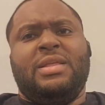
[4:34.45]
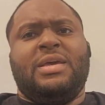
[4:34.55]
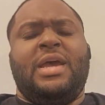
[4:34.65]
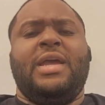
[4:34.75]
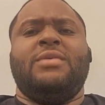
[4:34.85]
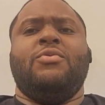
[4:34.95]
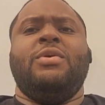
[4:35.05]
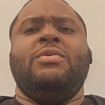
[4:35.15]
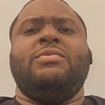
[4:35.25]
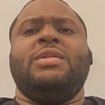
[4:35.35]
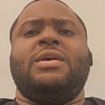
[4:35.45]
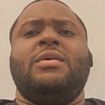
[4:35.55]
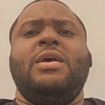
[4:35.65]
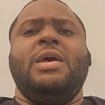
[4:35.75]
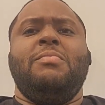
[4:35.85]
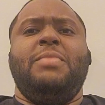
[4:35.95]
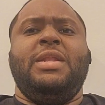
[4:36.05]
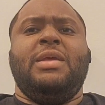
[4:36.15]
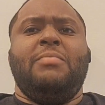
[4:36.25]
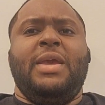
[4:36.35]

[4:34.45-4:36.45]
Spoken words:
Like, I agree with, like, beating and